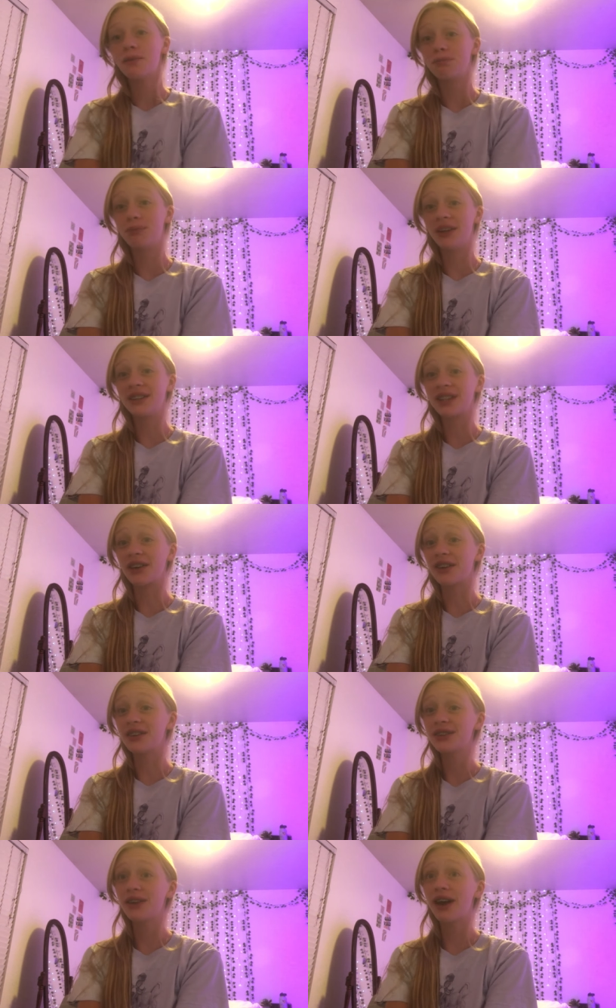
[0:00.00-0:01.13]
but I
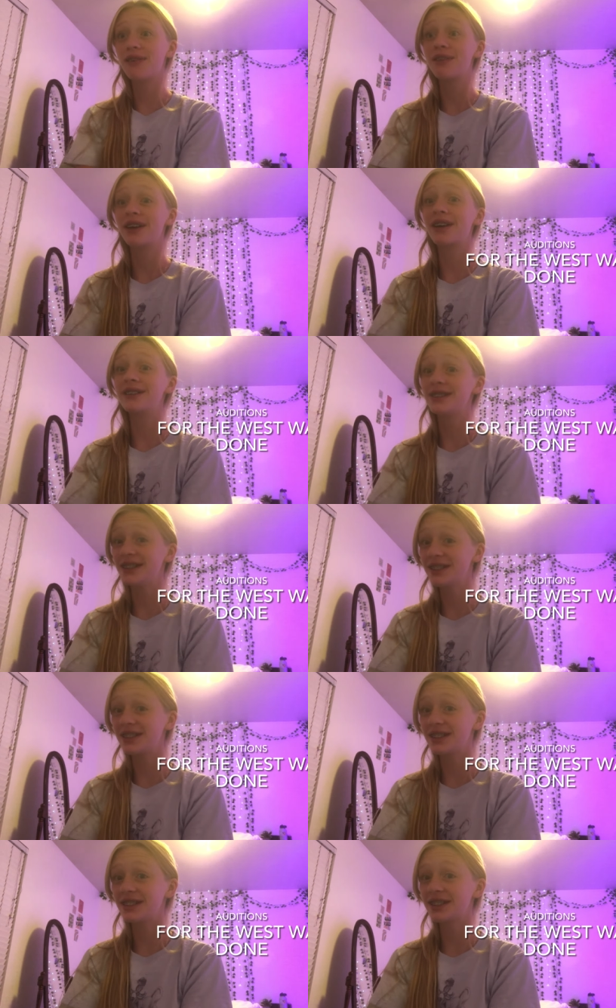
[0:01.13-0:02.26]
also have my
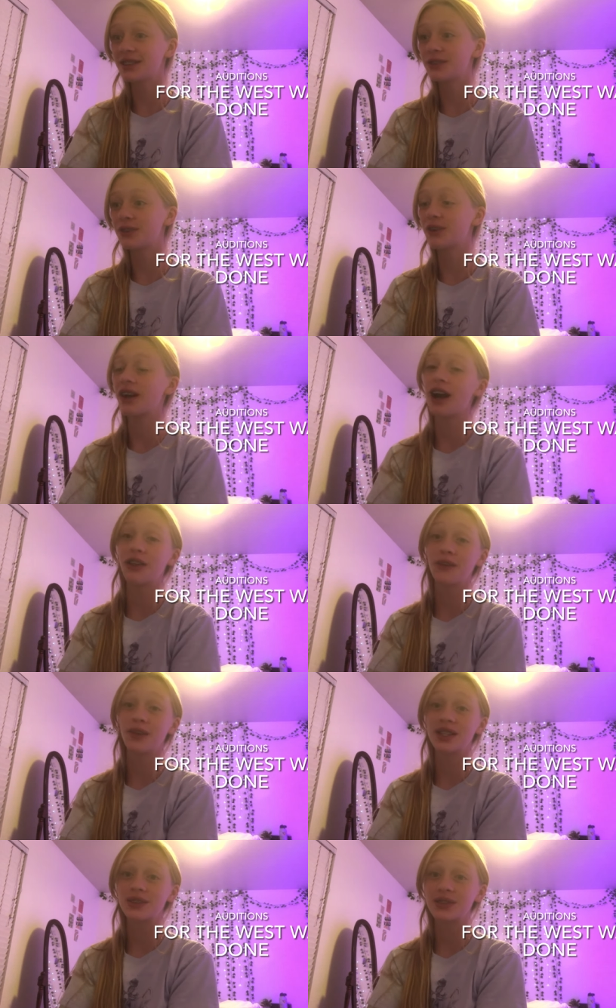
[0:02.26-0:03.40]
auditions for How the
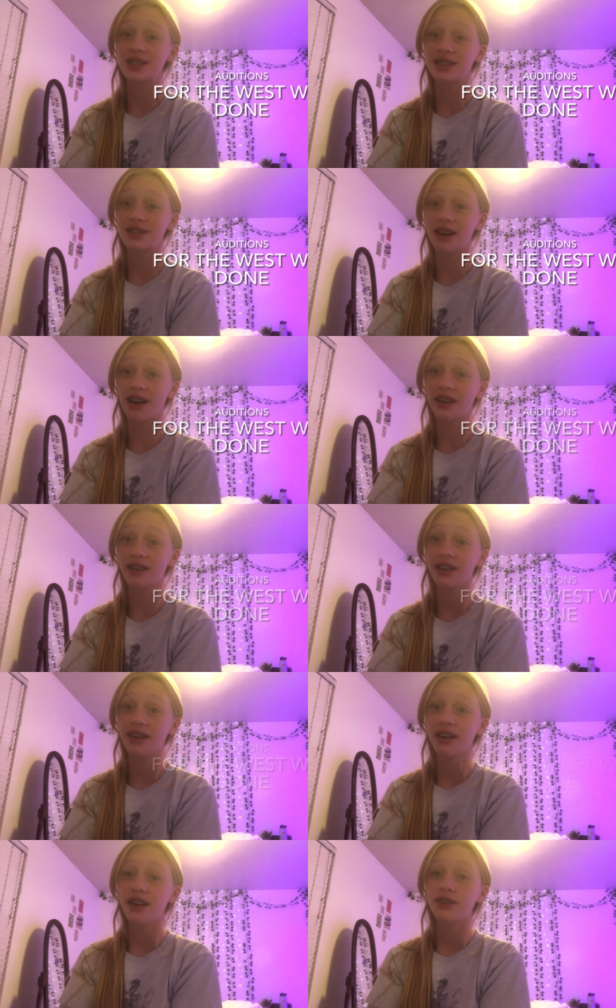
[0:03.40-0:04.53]
West Was Done
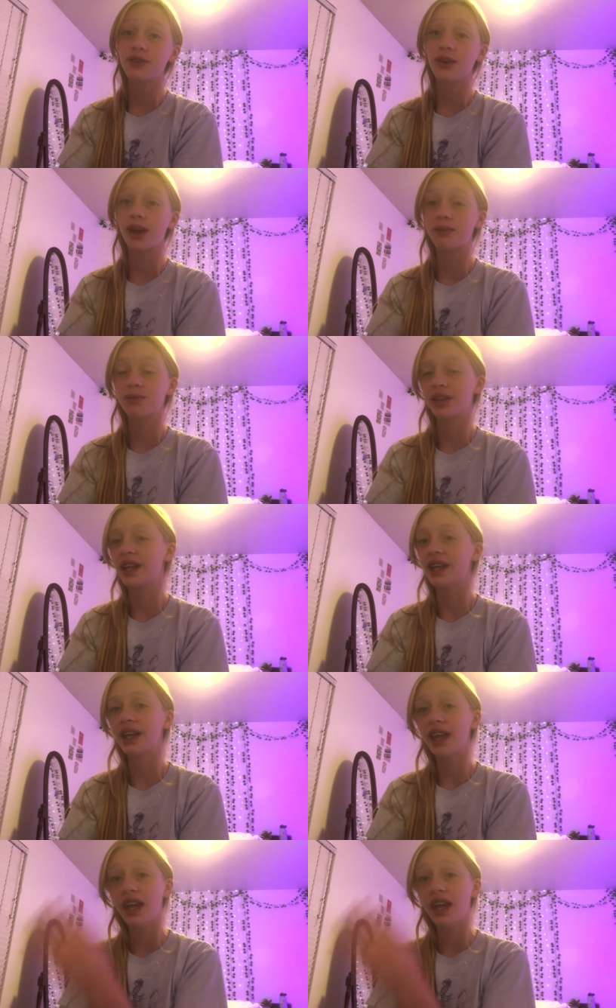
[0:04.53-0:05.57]
for a play.